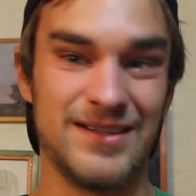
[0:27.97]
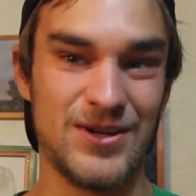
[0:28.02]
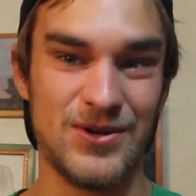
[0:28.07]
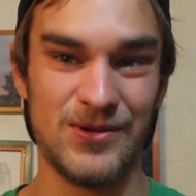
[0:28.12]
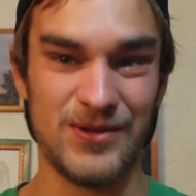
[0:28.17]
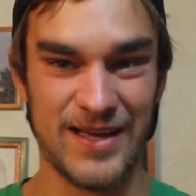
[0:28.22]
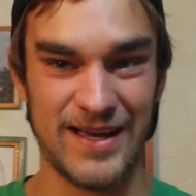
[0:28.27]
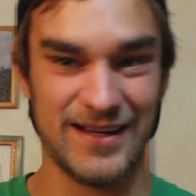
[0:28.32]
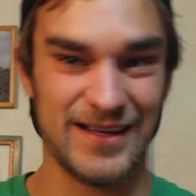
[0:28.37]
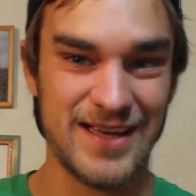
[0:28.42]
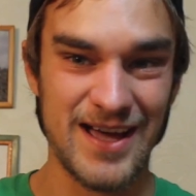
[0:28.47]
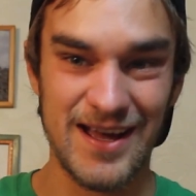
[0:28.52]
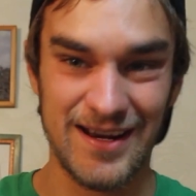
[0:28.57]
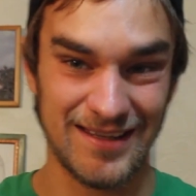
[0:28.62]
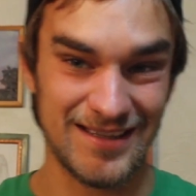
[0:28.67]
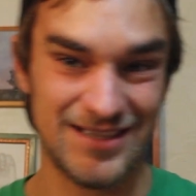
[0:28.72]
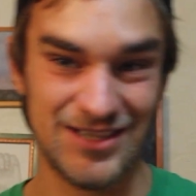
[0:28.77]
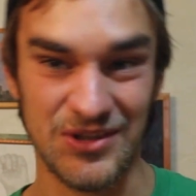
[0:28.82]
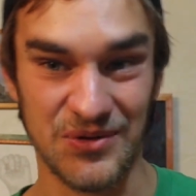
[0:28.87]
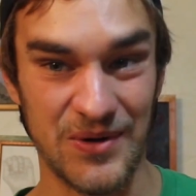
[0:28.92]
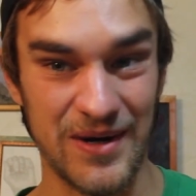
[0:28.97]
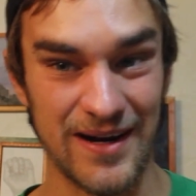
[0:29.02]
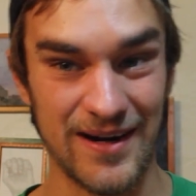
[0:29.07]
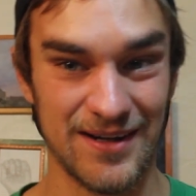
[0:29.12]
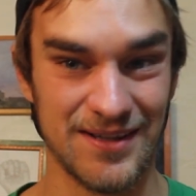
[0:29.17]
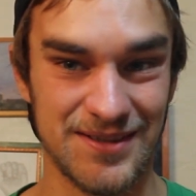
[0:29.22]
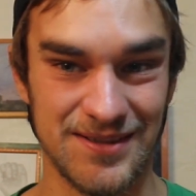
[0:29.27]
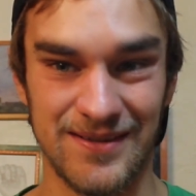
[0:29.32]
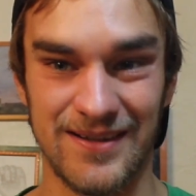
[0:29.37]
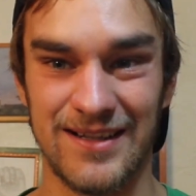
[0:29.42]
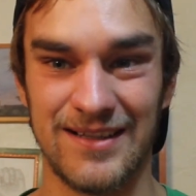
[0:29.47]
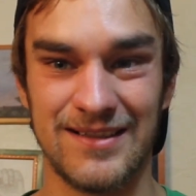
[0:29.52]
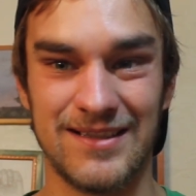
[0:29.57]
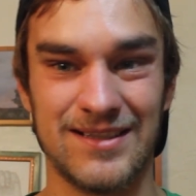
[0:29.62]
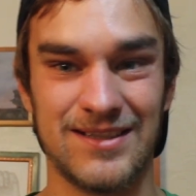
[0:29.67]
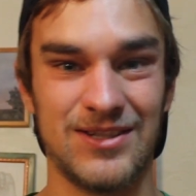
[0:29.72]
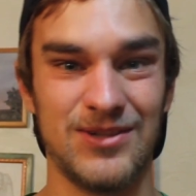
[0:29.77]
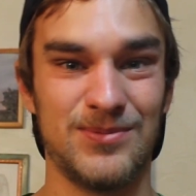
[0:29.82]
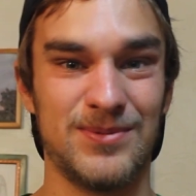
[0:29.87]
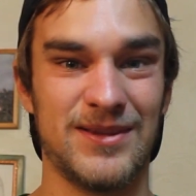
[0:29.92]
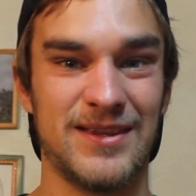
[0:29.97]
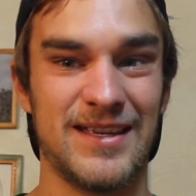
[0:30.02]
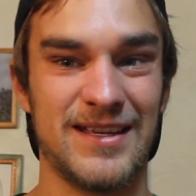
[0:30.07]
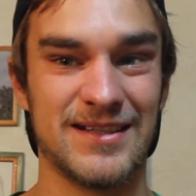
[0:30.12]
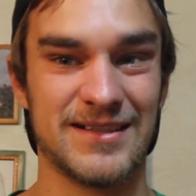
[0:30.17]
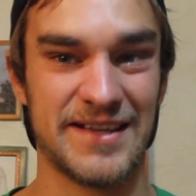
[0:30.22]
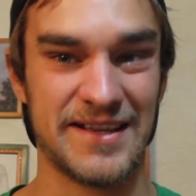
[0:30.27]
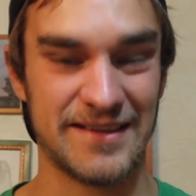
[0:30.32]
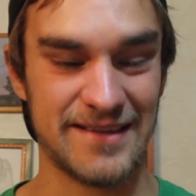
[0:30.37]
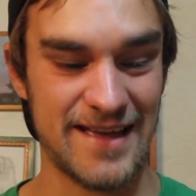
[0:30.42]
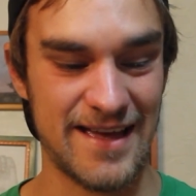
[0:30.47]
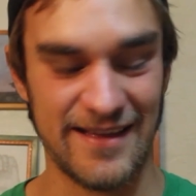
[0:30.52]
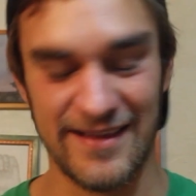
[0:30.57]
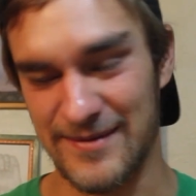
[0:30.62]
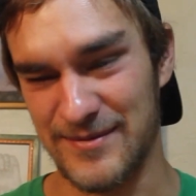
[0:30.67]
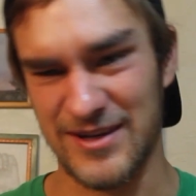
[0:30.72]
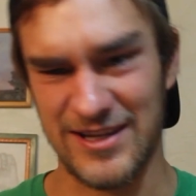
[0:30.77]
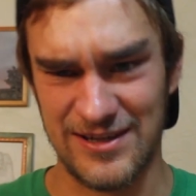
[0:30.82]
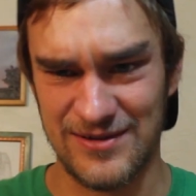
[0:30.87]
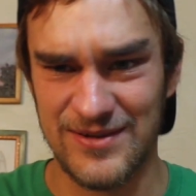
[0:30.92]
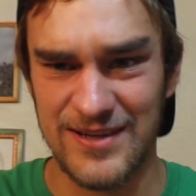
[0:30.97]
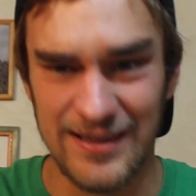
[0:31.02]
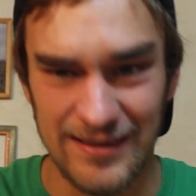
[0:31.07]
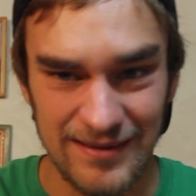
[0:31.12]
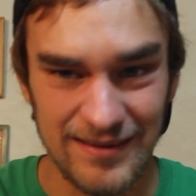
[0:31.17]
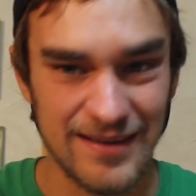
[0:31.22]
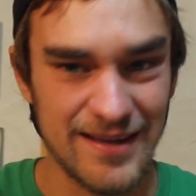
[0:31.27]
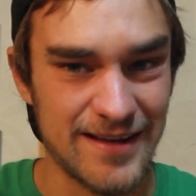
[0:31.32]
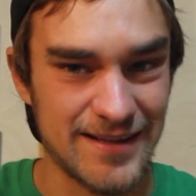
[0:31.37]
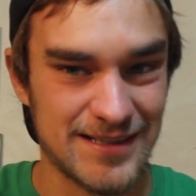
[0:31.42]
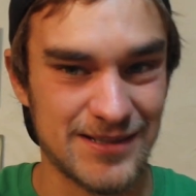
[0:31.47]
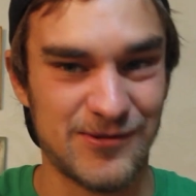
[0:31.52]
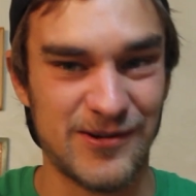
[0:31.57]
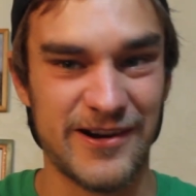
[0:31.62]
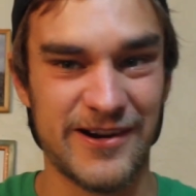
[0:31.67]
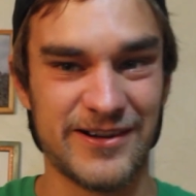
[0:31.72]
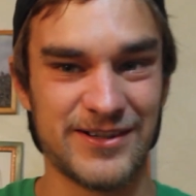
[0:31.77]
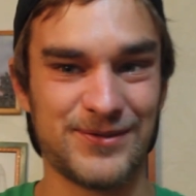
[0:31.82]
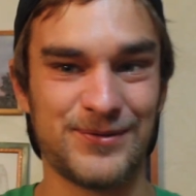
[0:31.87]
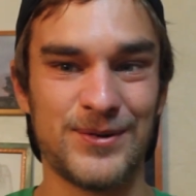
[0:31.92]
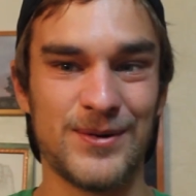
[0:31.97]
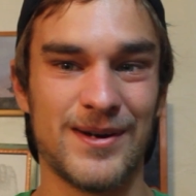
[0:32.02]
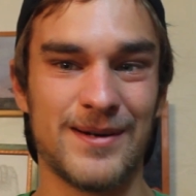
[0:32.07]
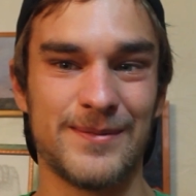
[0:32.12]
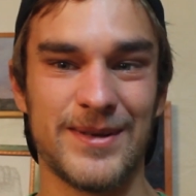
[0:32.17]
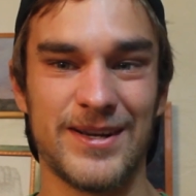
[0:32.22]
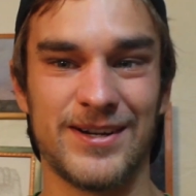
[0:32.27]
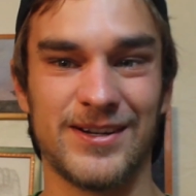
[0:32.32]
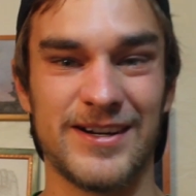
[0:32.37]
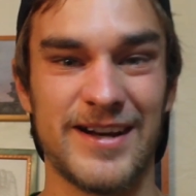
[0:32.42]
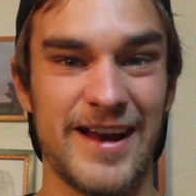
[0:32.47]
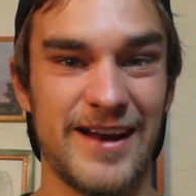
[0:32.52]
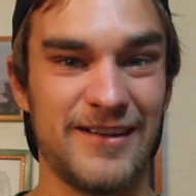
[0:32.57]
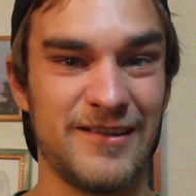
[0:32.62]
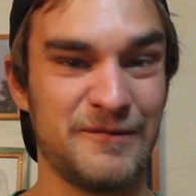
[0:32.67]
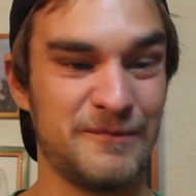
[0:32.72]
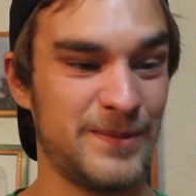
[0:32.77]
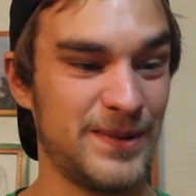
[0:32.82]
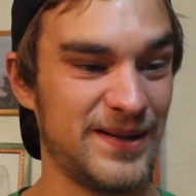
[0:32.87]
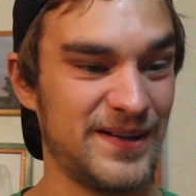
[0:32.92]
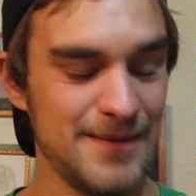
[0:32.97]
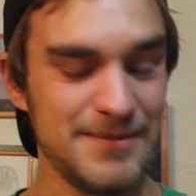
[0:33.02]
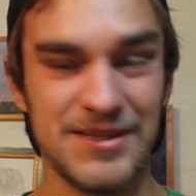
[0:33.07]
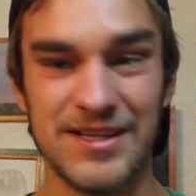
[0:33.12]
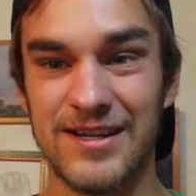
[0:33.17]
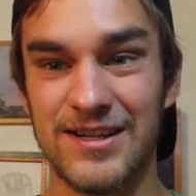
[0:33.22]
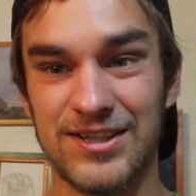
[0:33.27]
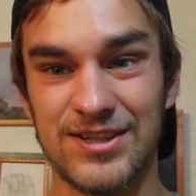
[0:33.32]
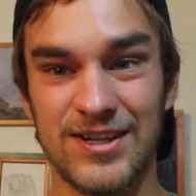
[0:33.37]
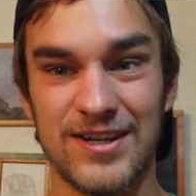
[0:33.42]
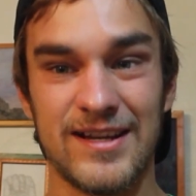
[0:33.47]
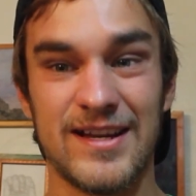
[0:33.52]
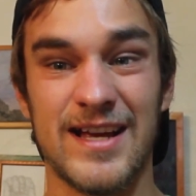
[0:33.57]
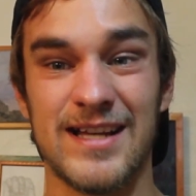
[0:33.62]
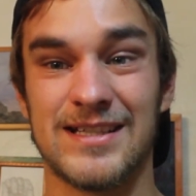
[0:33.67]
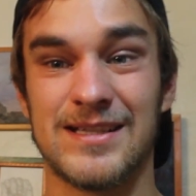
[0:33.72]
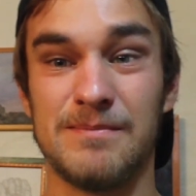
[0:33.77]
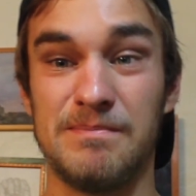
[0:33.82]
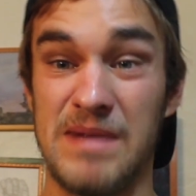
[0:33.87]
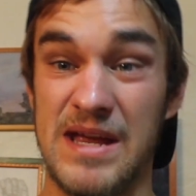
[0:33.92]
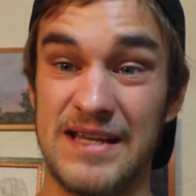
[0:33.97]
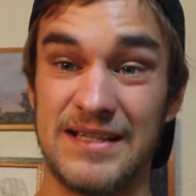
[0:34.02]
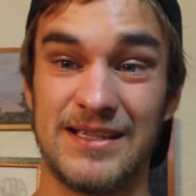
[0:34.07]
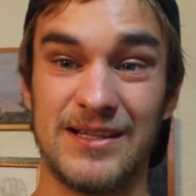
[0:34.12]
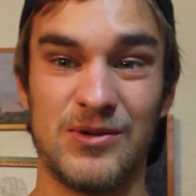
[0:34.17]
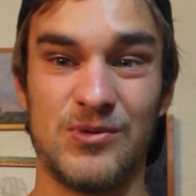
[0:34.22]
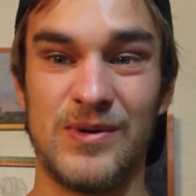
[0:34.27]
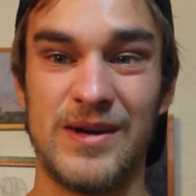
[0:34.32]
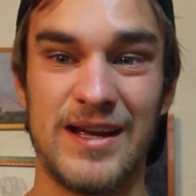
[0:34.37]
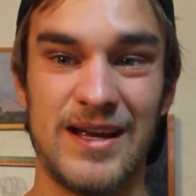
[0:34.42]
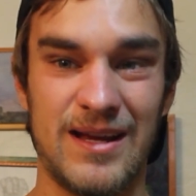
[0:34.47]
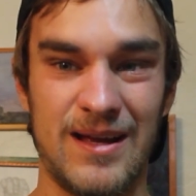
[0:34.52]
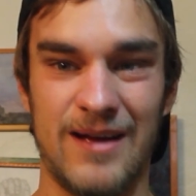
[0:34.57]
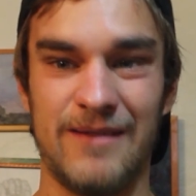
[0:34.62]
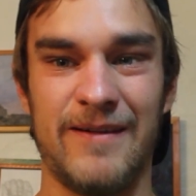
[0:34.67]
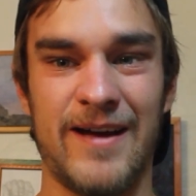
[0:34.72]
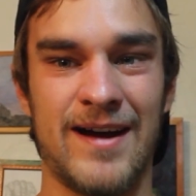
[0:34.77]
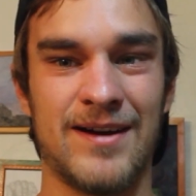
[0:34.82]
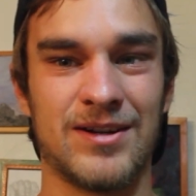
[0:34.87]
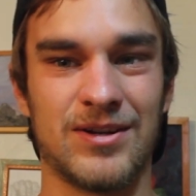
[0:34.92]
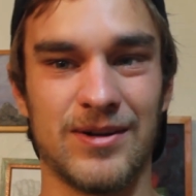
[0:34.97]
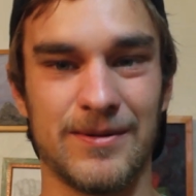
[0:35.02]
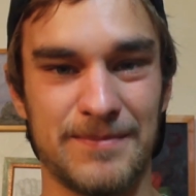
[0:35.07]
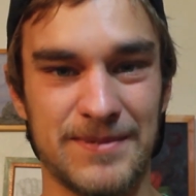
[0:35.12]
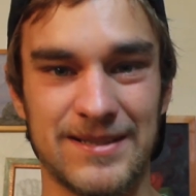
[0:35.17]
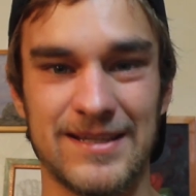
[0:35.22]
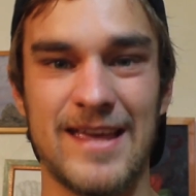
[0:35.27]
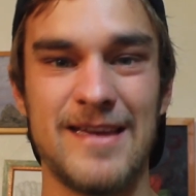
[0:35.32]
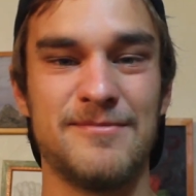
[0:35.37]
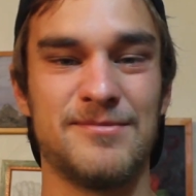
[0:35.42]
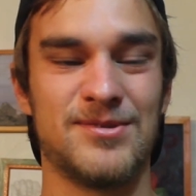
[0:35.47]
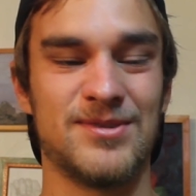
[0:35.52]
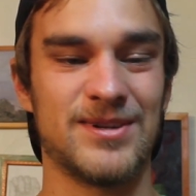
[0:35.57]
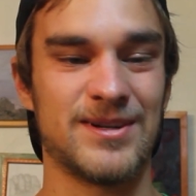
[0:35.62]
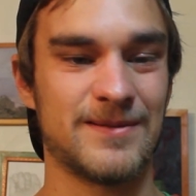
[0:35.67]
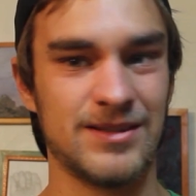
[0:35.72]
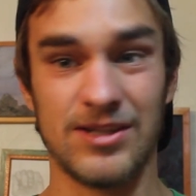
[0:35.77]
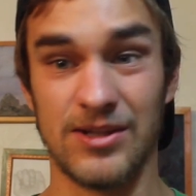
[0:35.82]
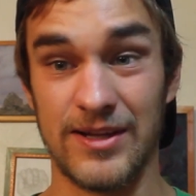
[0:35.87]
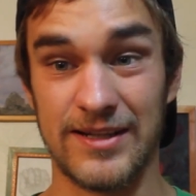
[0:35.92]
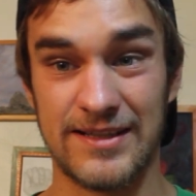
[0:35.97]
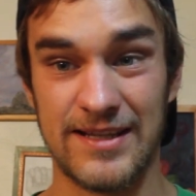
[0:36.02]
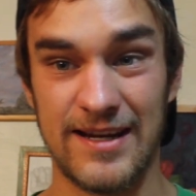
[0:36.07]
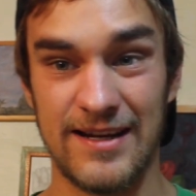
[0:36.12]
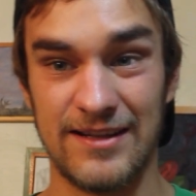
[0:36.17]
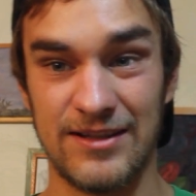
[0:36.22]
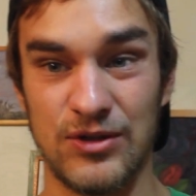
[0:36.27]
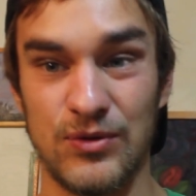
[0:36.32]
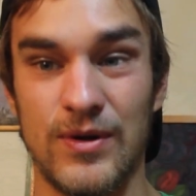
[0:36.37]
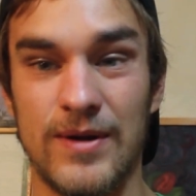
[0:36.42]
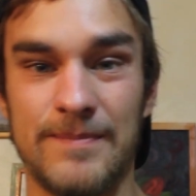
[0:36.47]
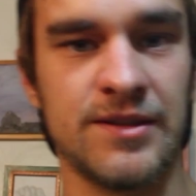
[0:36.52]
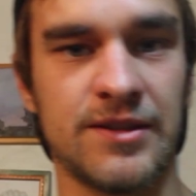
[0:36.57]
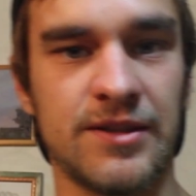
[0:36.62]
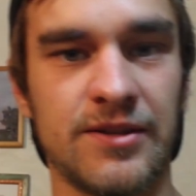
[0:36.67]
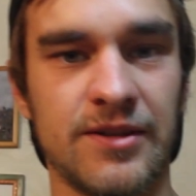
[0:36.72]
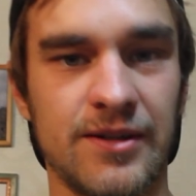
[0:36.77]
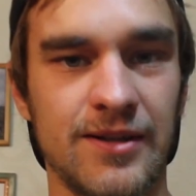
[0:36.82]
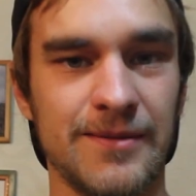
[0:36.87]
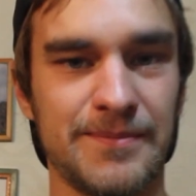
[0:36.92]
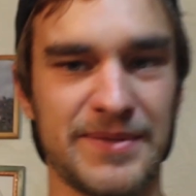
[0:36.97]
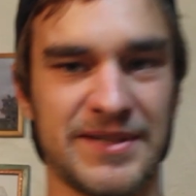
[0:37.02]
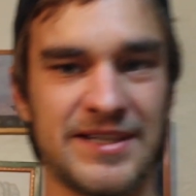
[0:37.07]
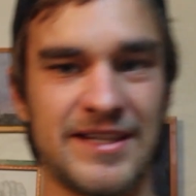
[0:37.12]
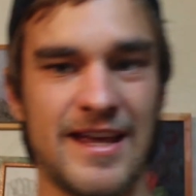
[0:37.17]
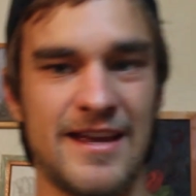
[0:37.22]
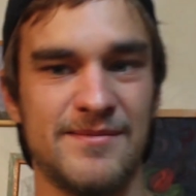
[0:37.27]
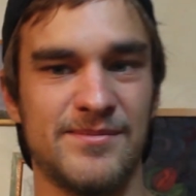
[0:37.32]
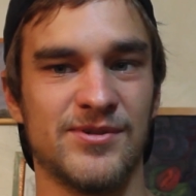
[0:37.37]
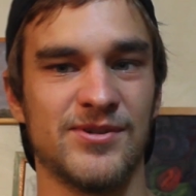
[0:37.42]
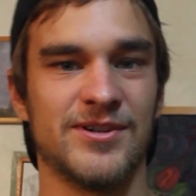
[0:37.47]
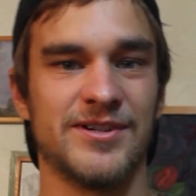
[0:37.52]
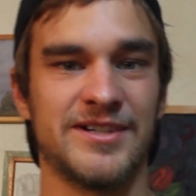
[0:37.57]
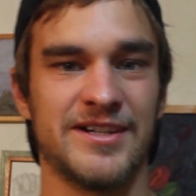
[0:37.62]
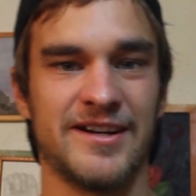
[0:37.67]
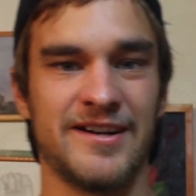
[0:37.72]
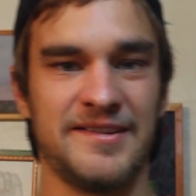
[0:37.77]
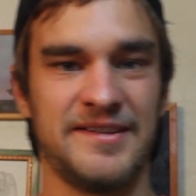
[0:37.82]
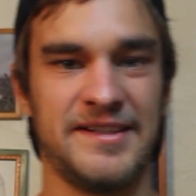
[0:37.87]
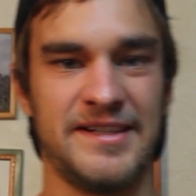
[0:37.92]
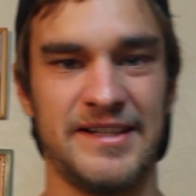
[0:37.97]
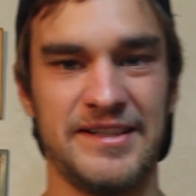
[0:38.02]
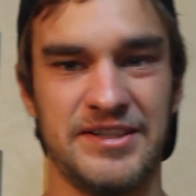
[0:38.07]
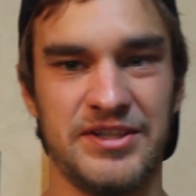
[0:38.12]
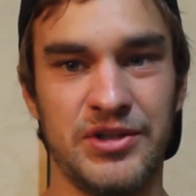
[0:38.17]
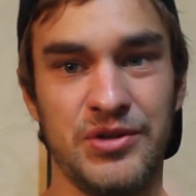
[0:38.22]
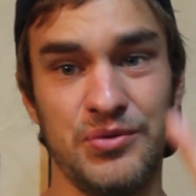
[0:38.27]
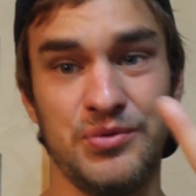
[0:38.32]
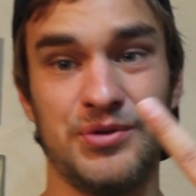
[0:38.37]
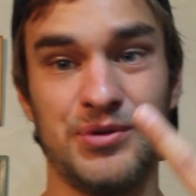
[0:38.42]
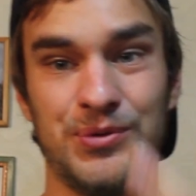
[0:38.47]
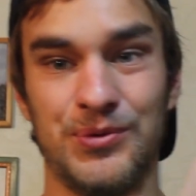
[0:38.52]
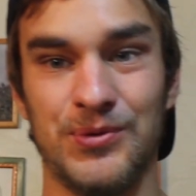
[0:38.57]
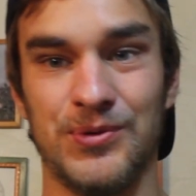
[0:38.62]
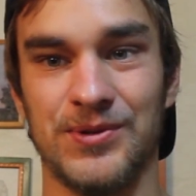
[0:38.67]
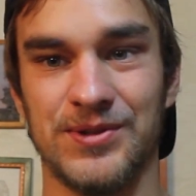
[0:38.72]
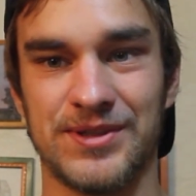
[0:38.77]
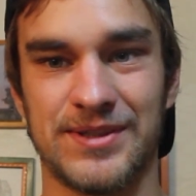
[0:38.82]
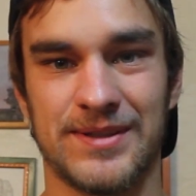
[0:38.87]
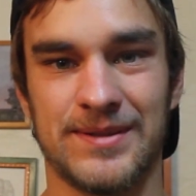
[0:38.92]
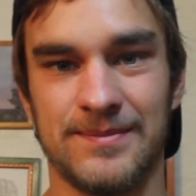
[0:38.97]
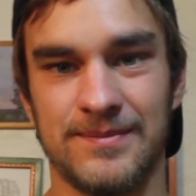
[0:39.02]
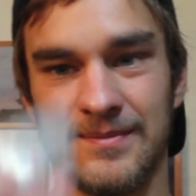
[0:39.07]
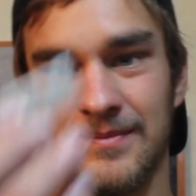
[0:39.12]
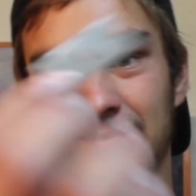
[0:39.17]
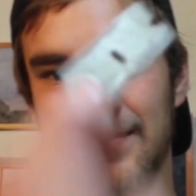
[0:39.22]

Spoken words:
No like cutting squares or any stupid things like that. I mean, you can cut squares if you want to be creative, but I'm just going to show you guys the basic way of how to grip a skateboard. So let's get into it. So to grip a skateboard, you're going to need two tools.